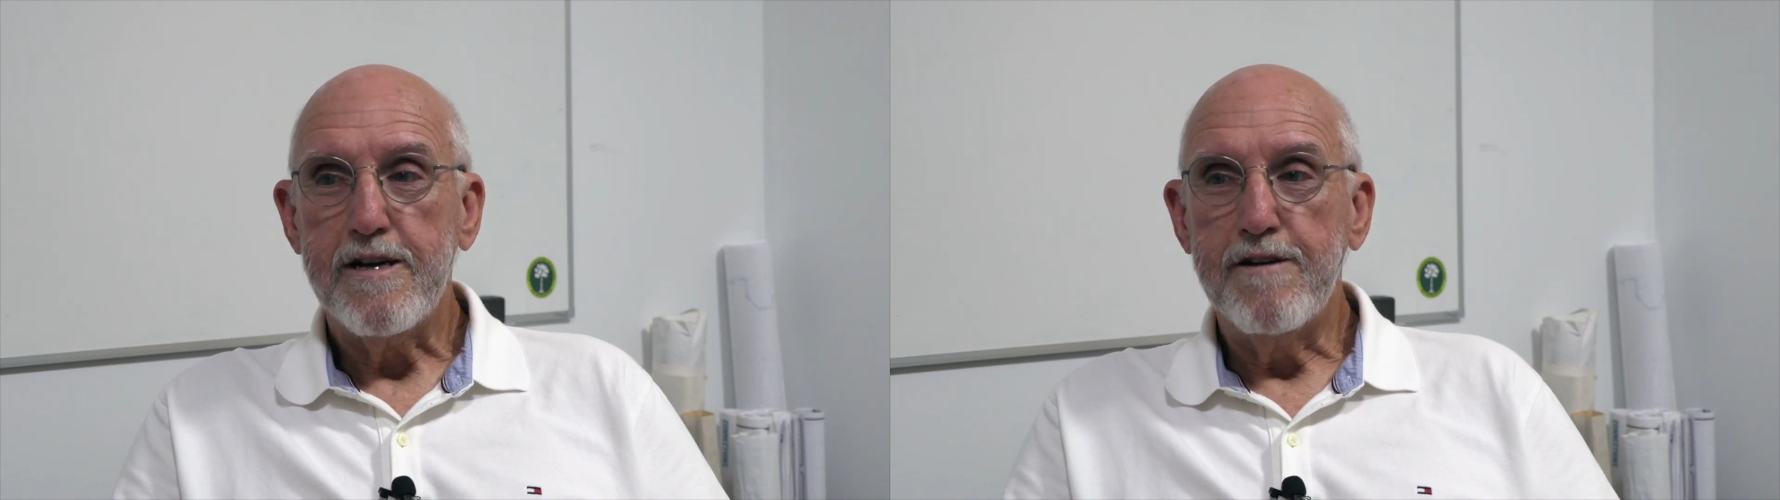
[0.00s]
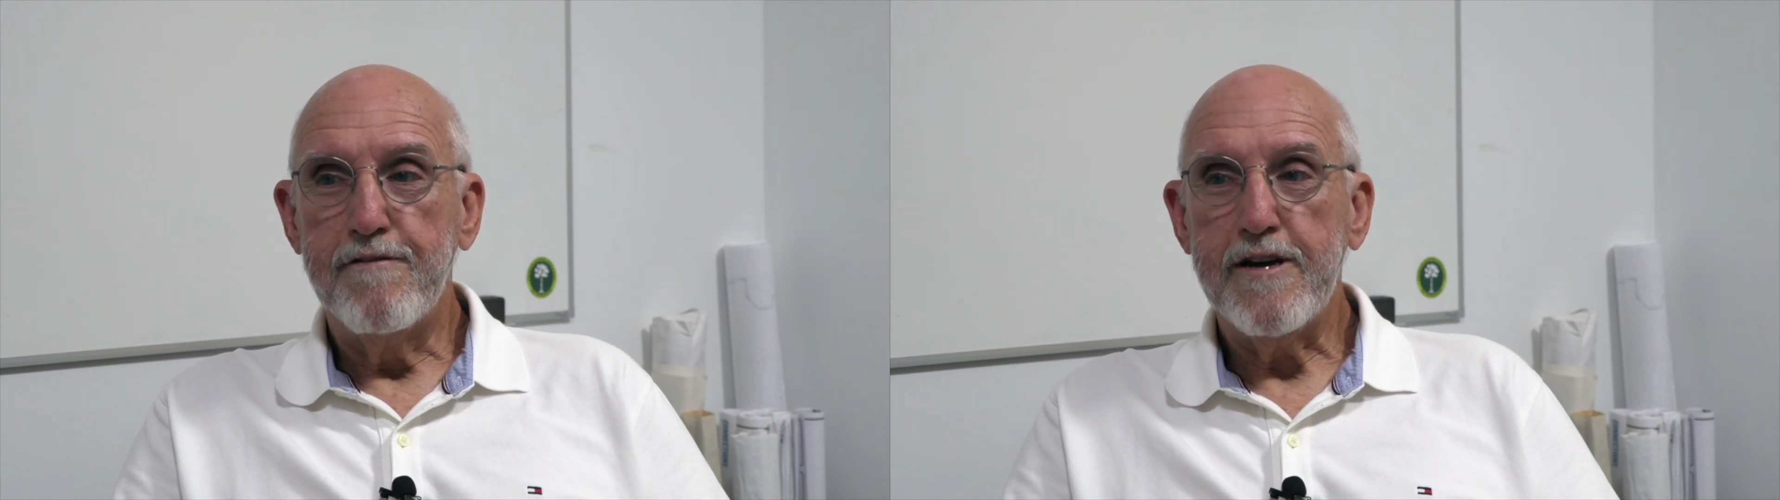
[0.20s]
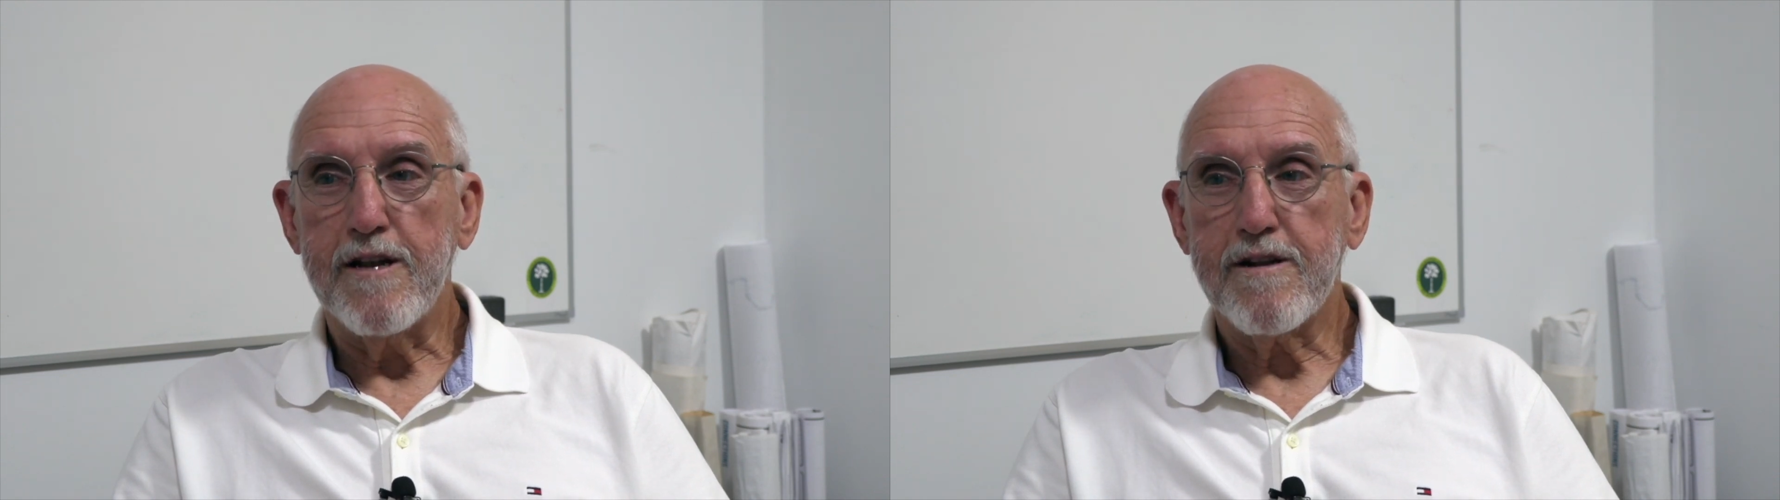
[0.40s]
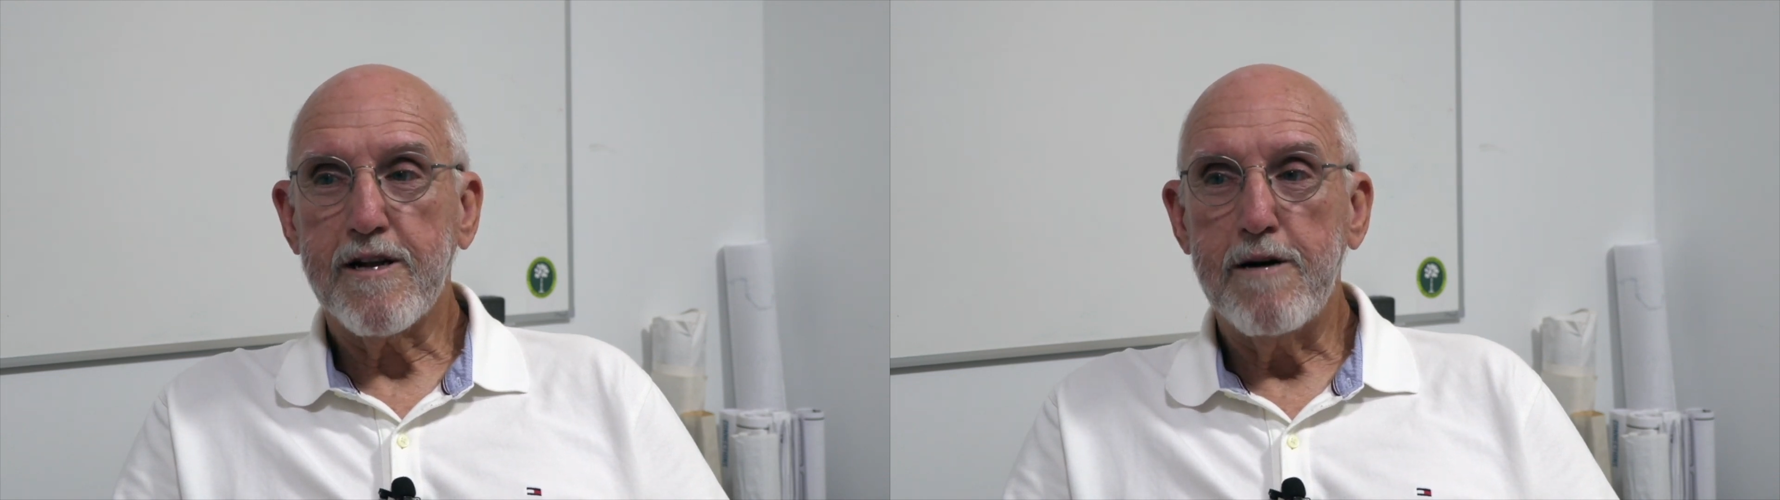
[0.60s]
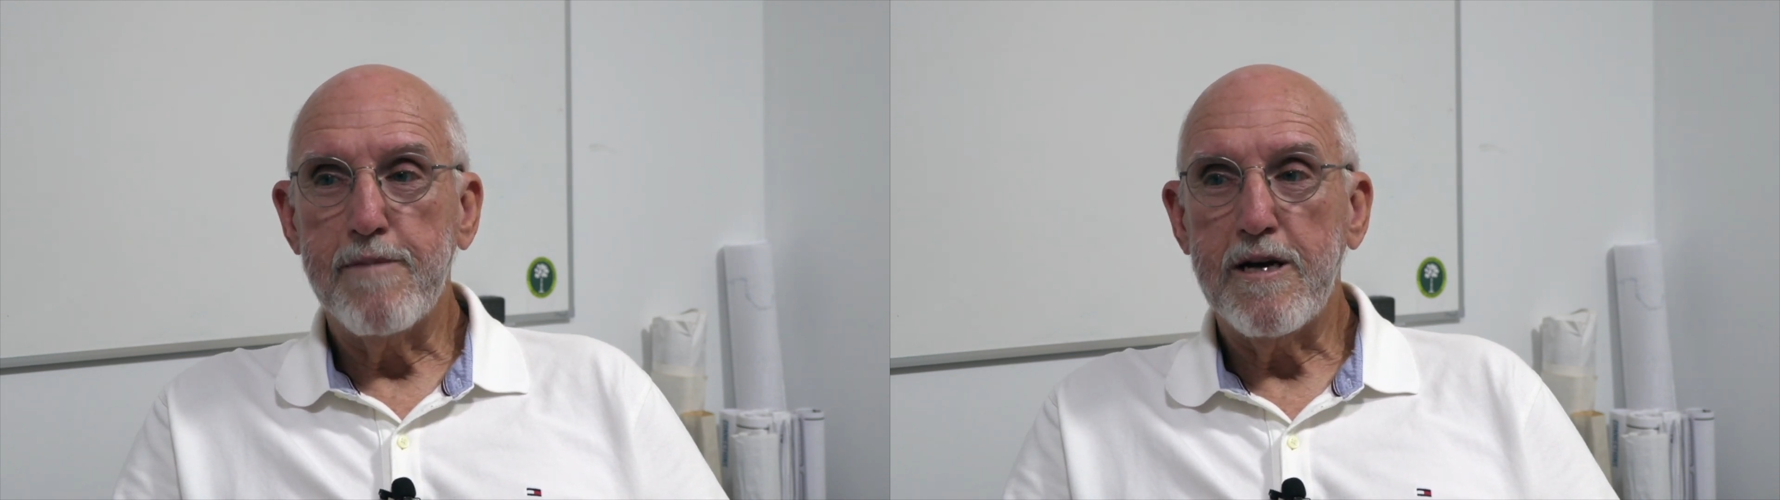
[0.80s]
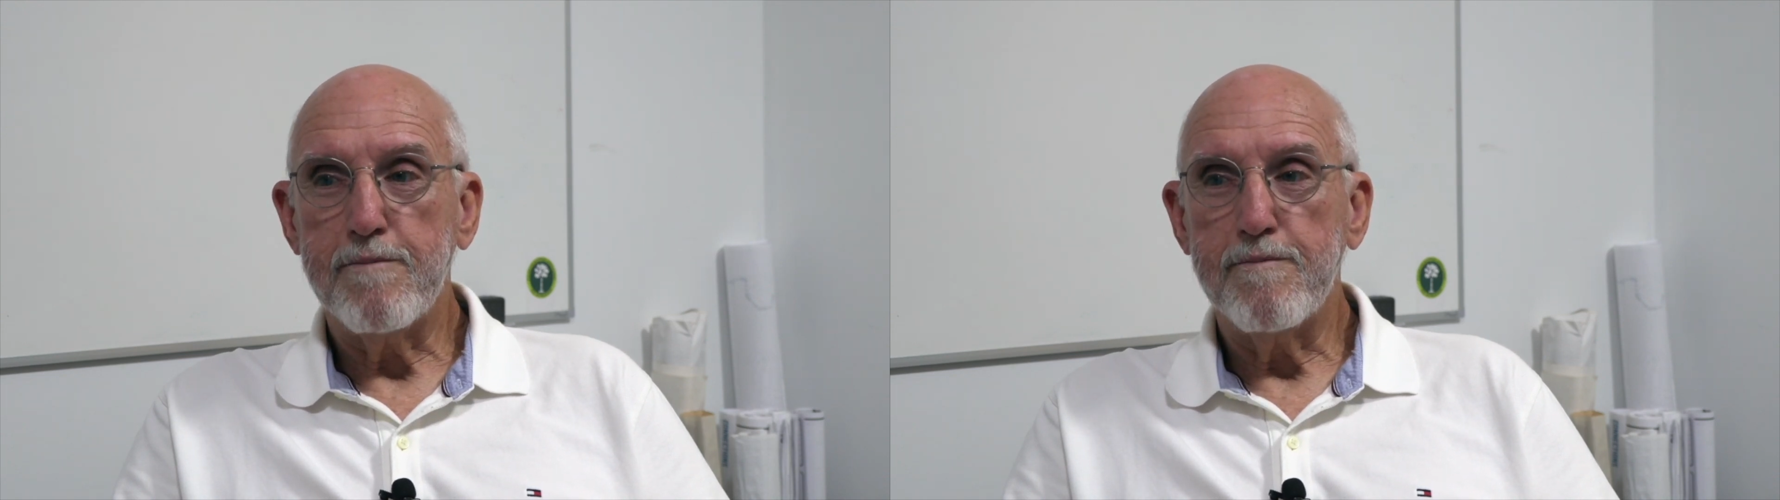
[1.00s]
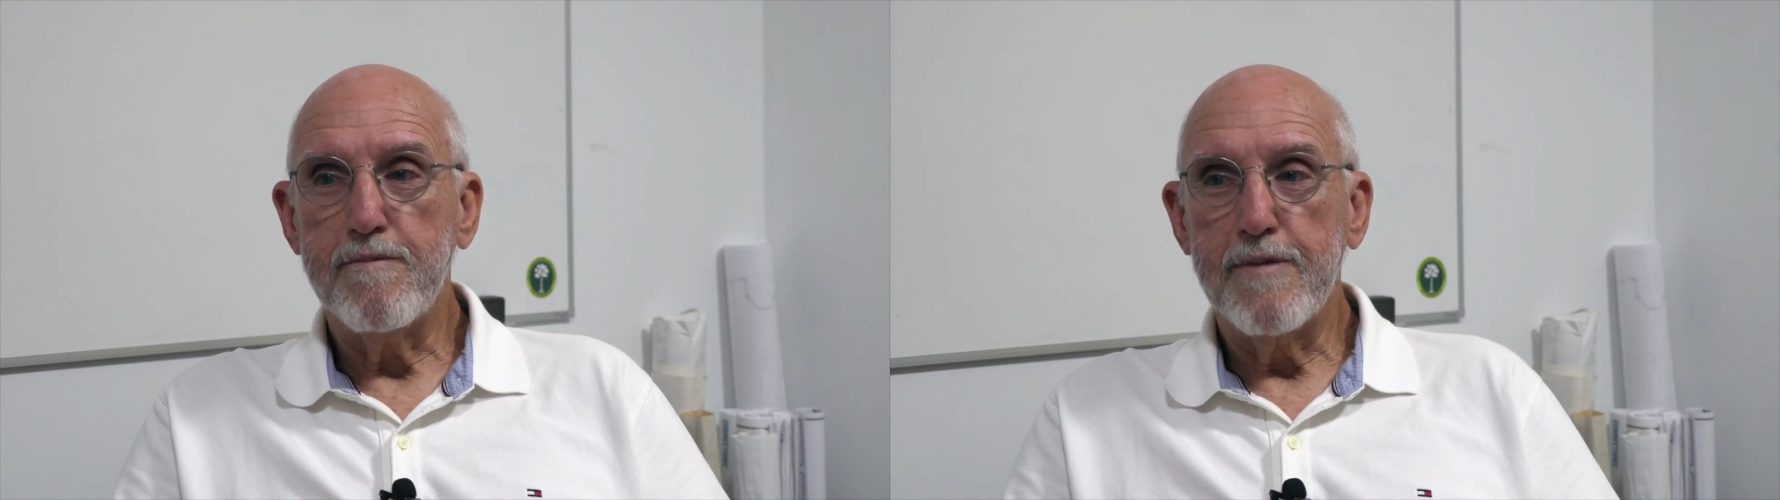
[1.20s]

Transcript: event coming up